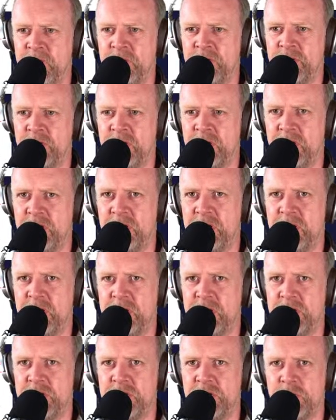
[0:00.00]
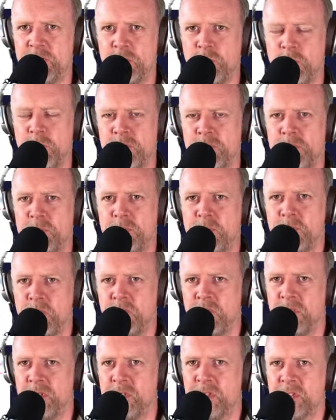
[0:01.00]
so here it is, just once
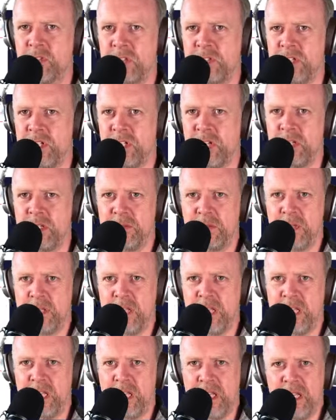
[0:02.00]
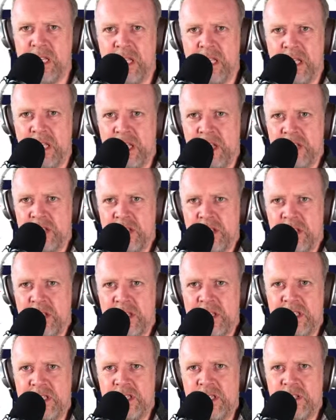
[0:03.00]
more alongside me here. So
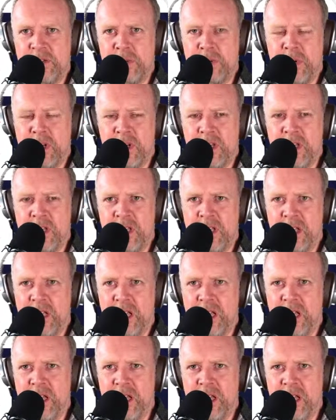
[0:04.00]
this is my,